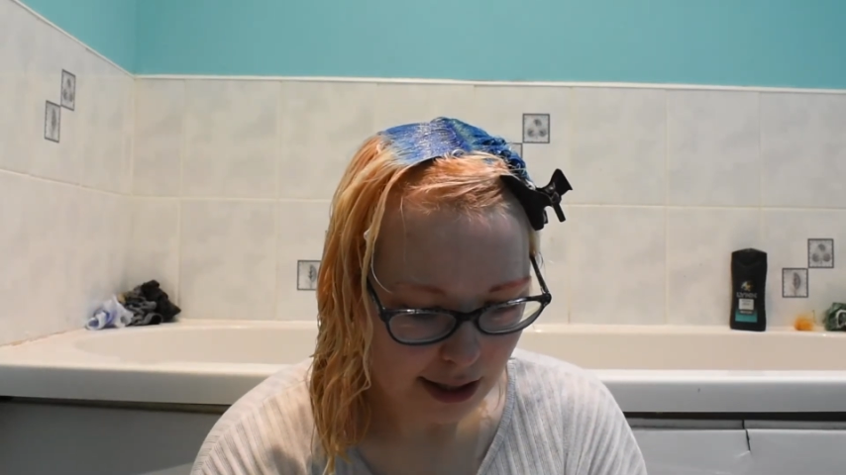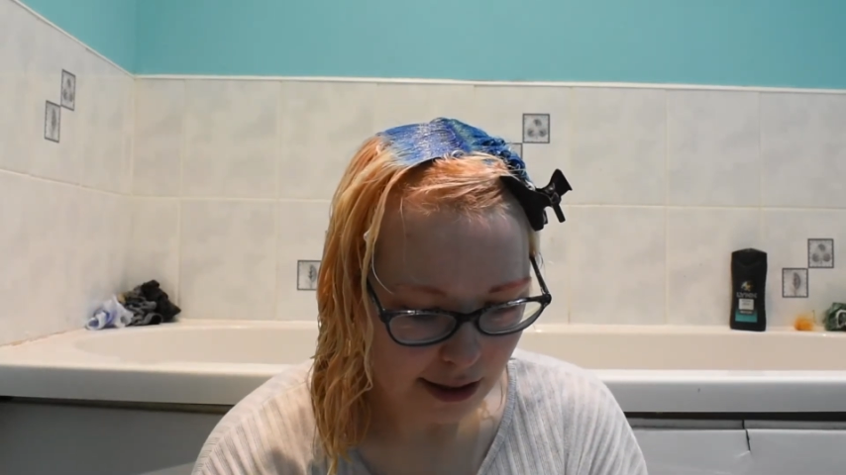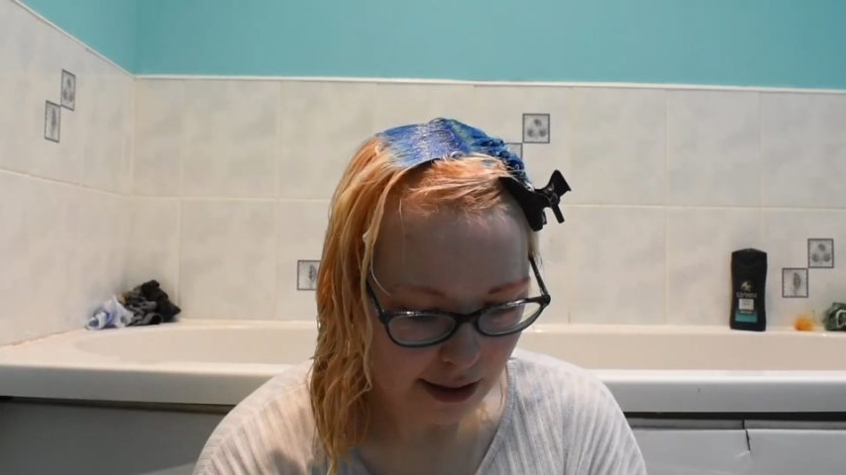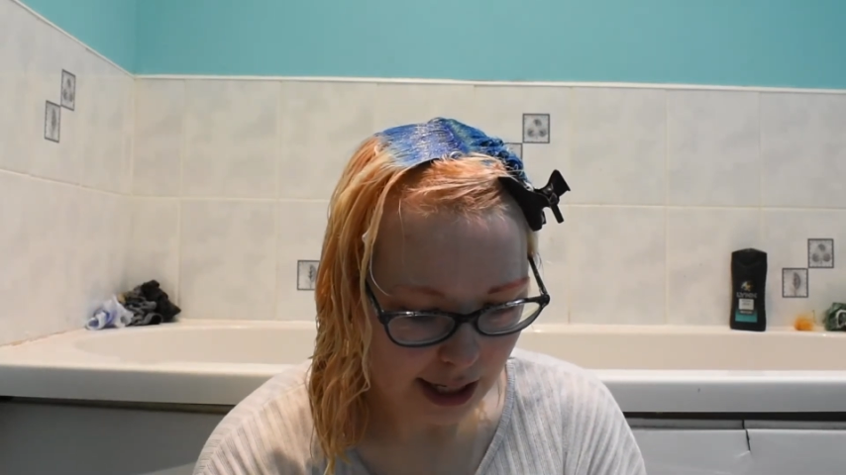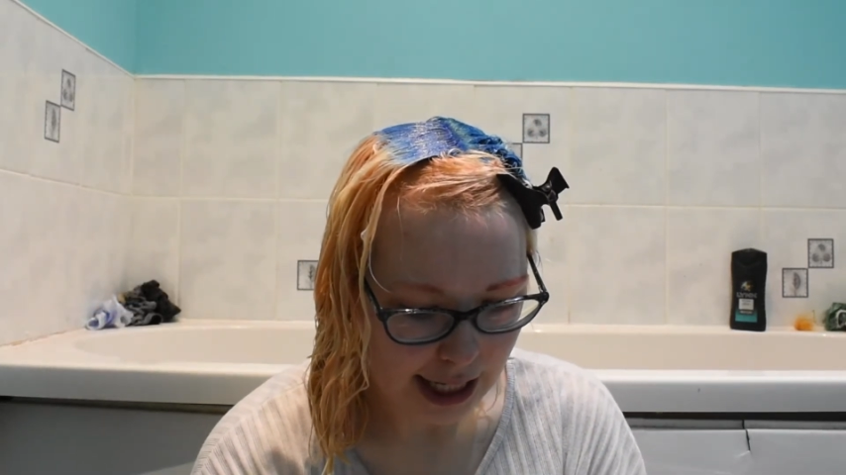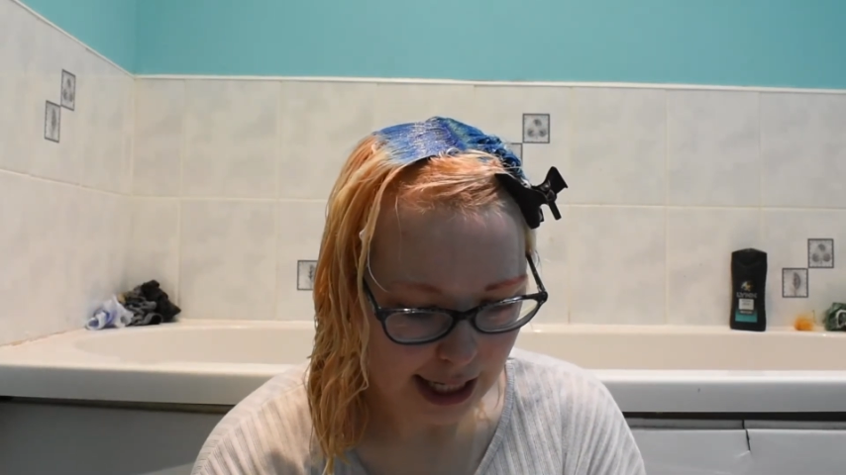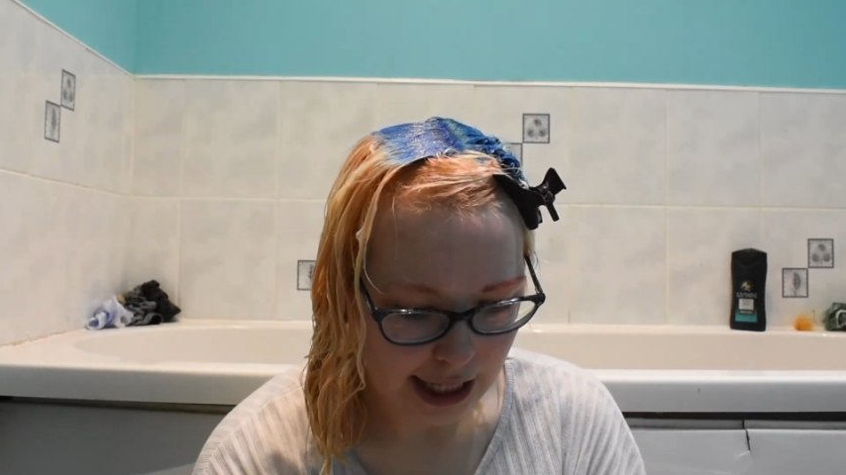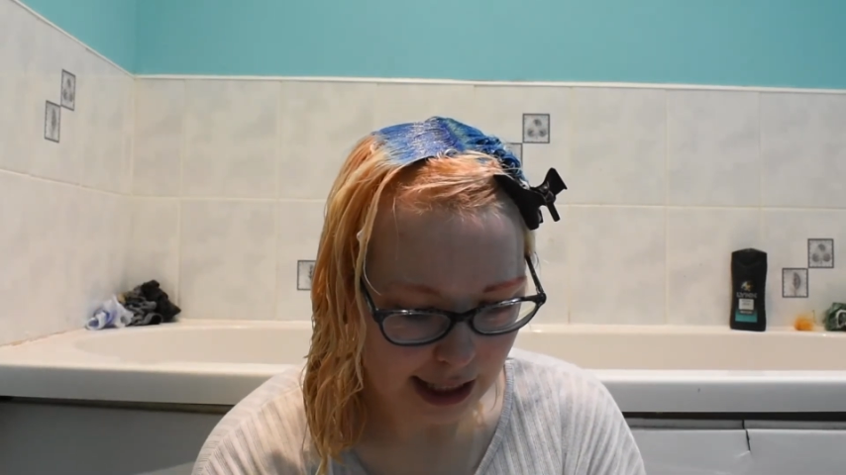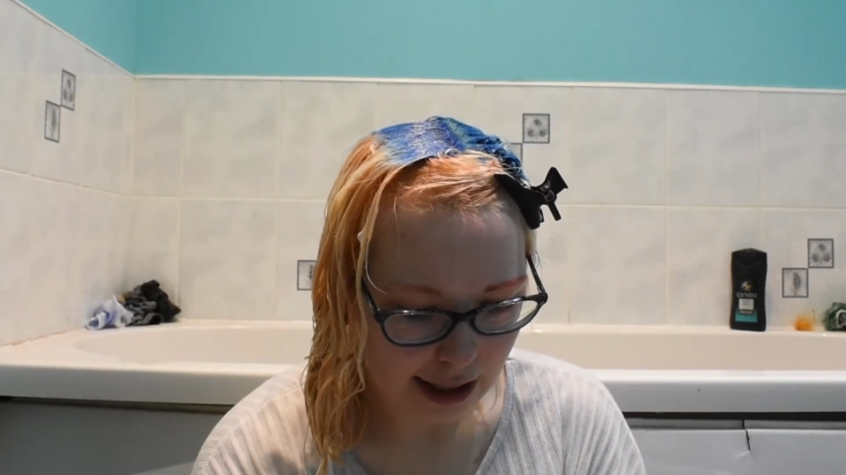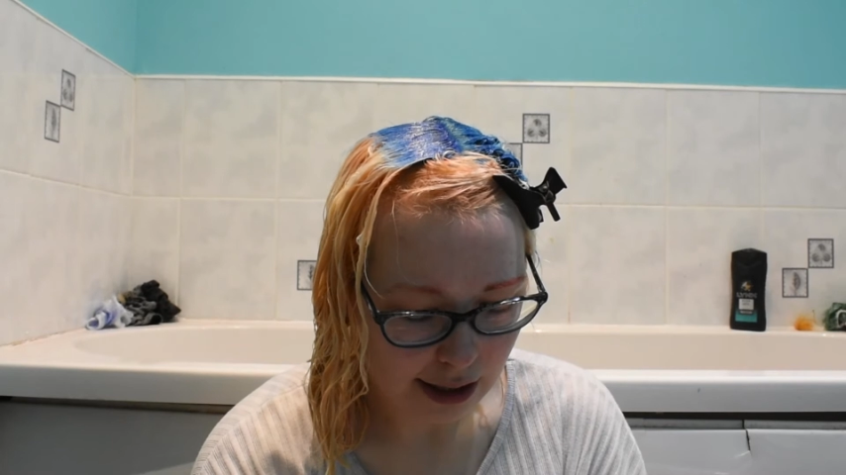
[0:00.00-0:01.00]

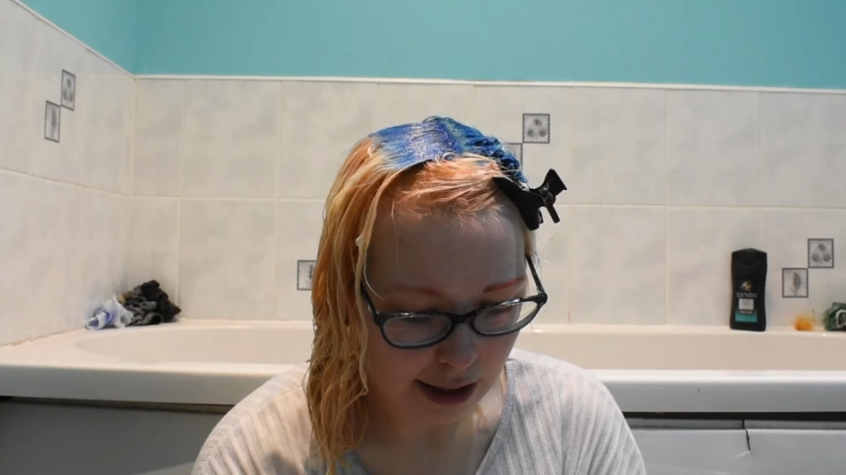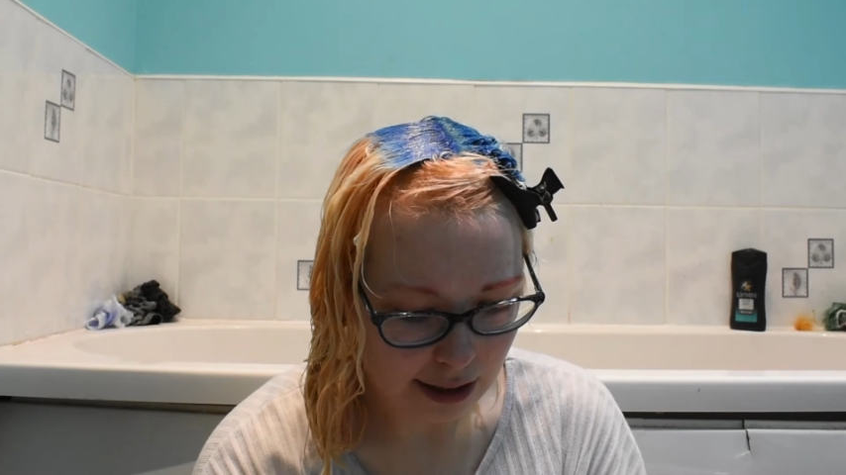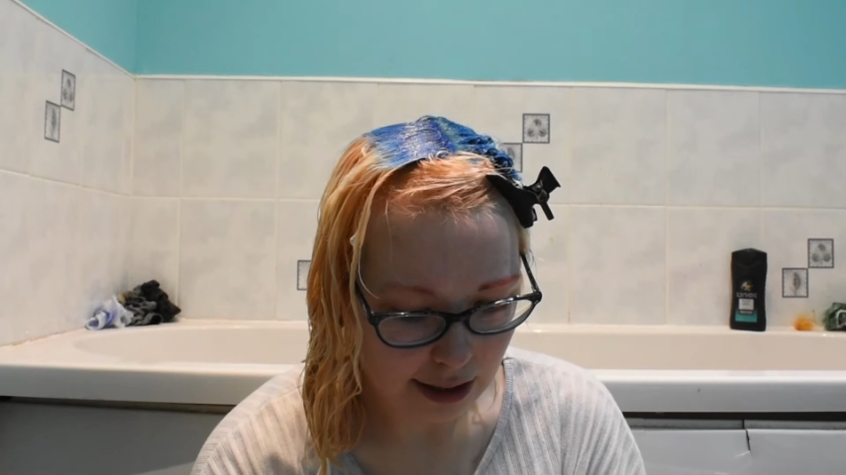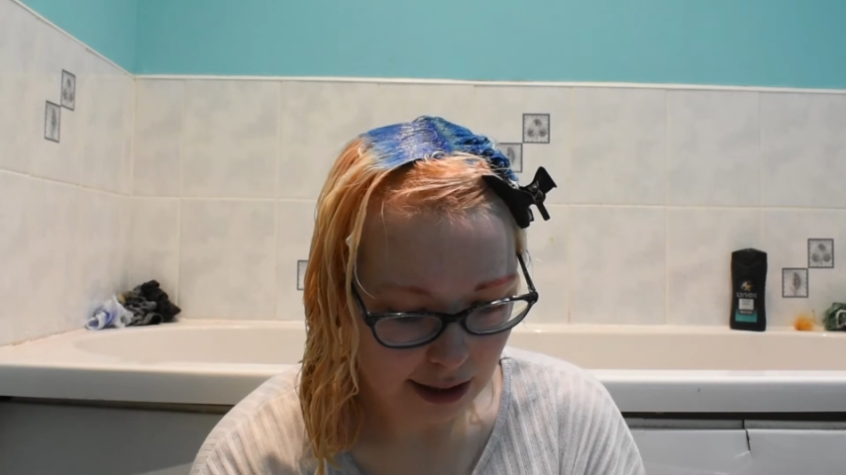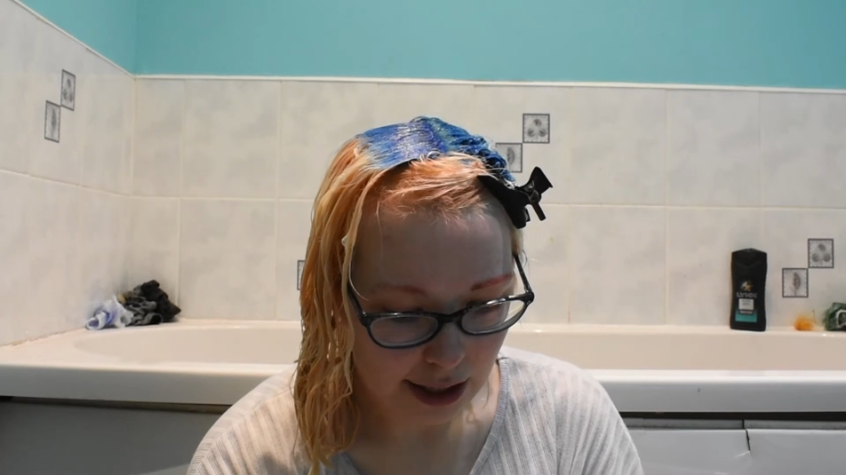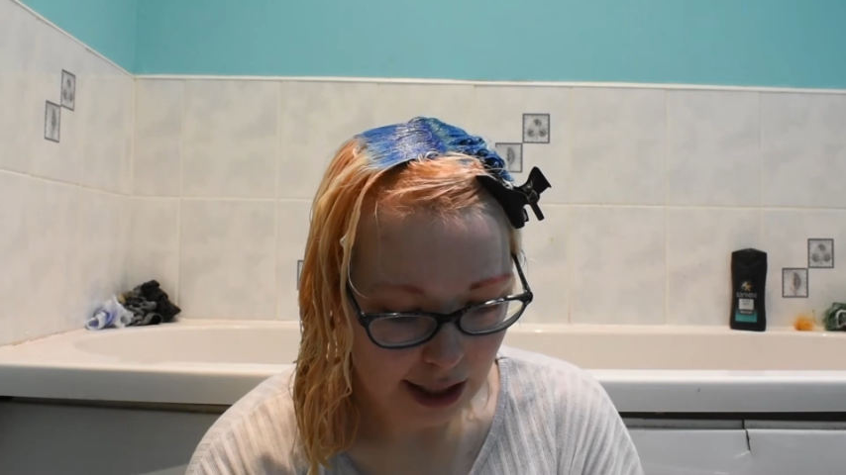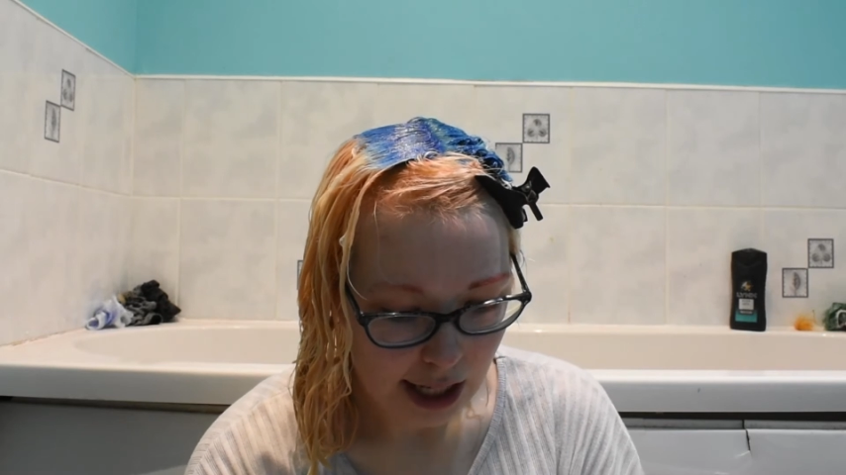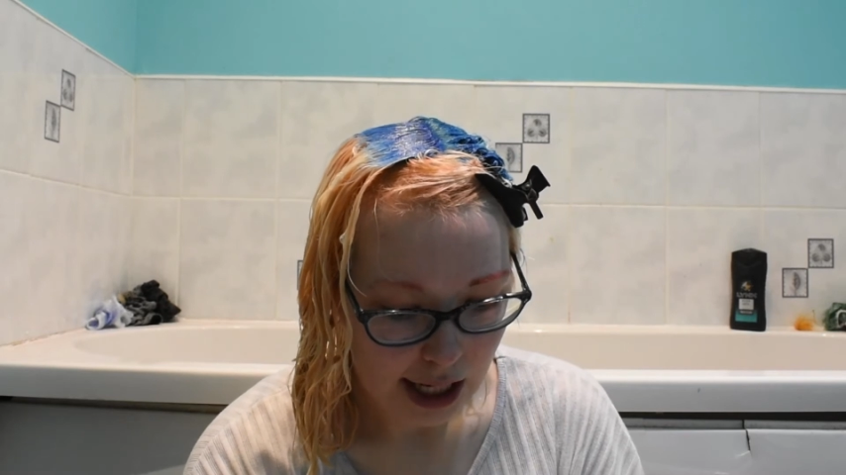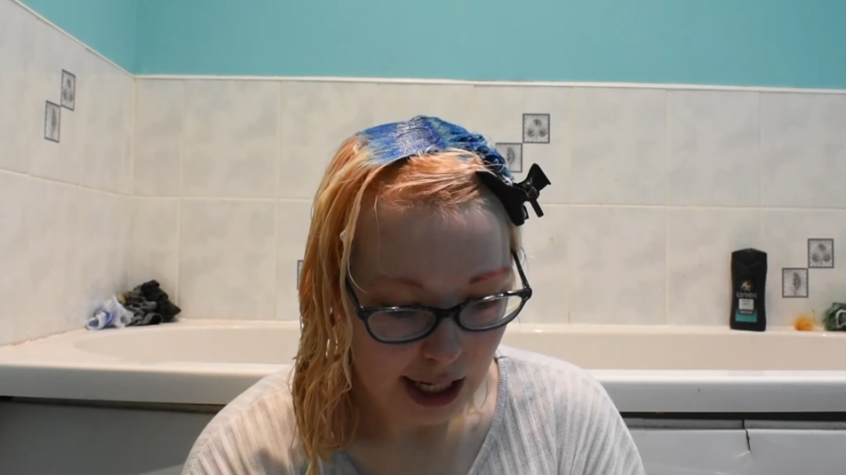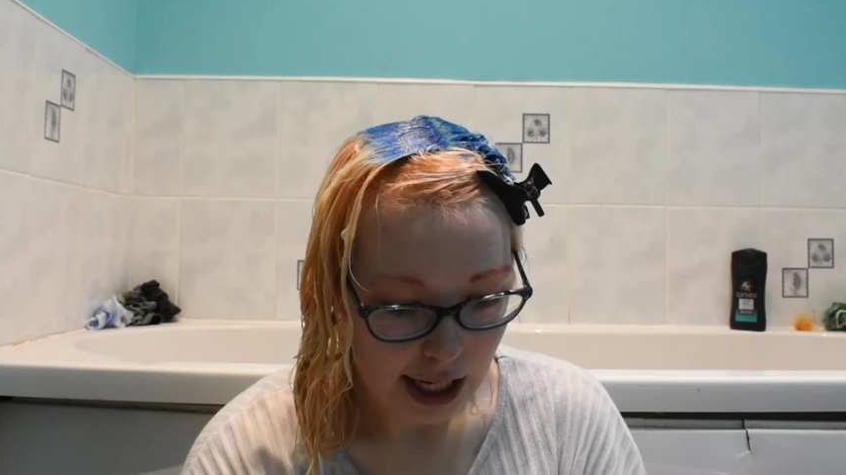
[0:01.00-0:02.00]
that
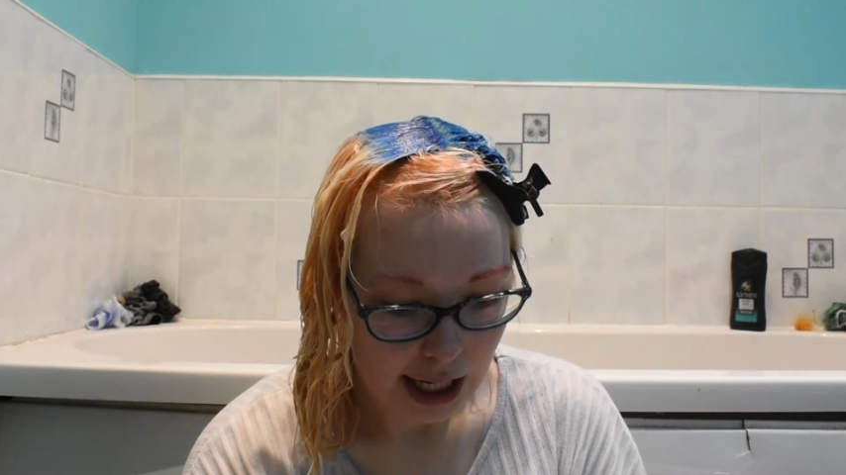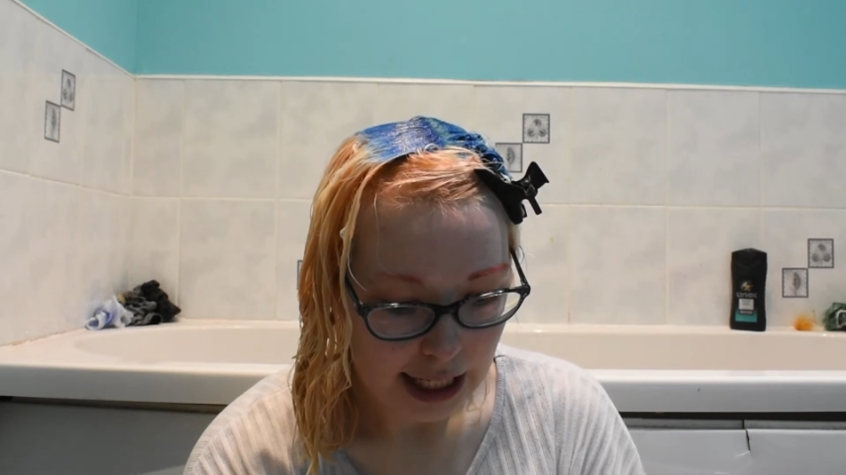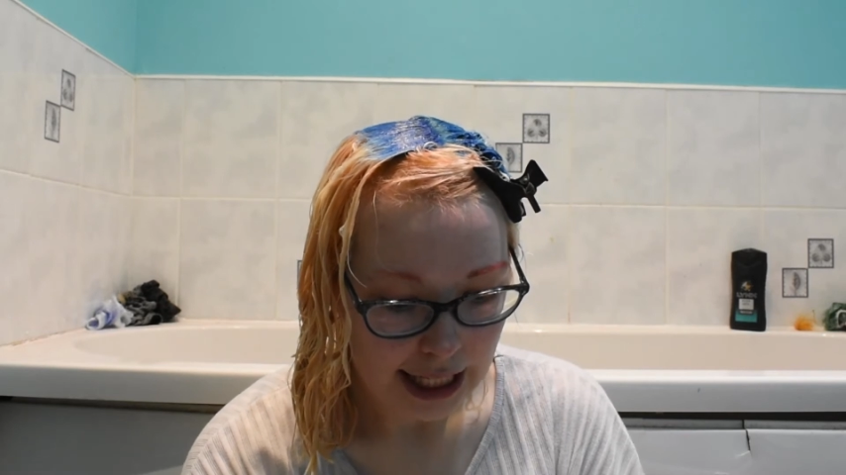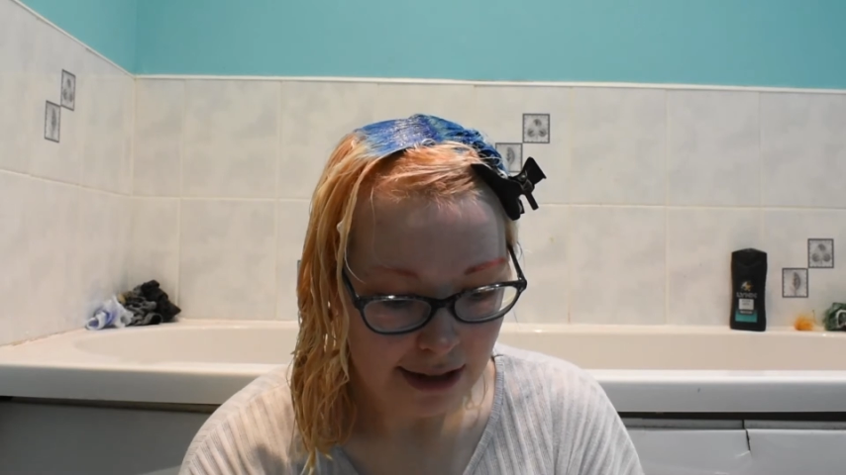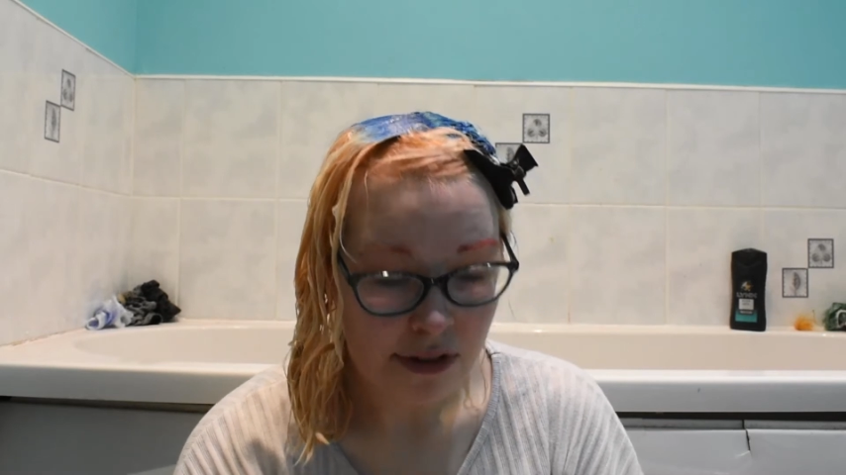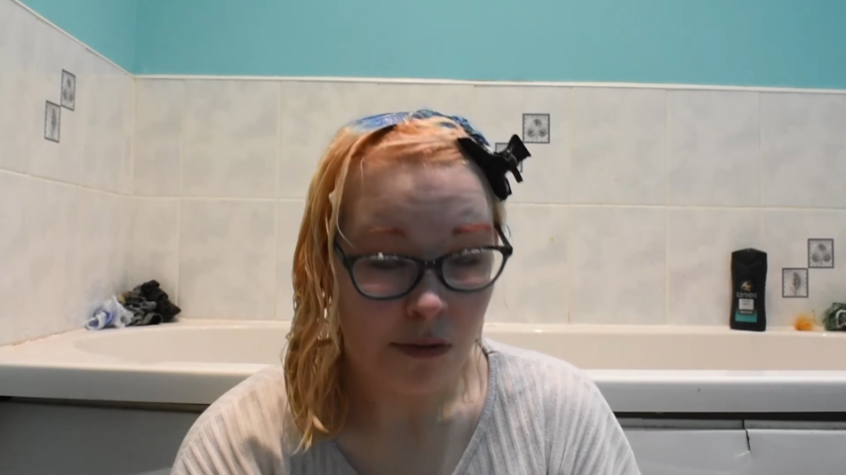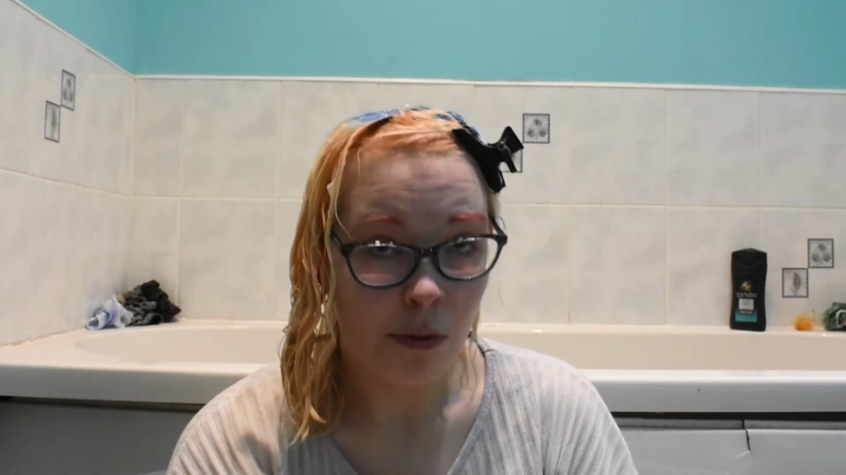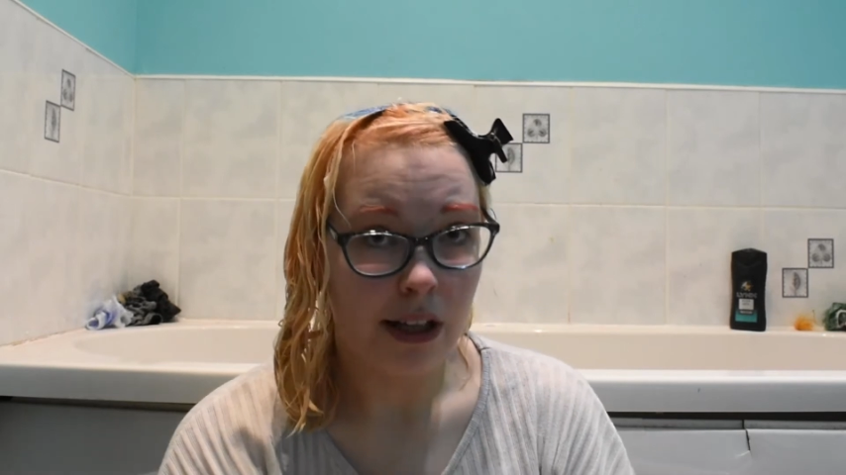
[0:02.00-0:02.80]
even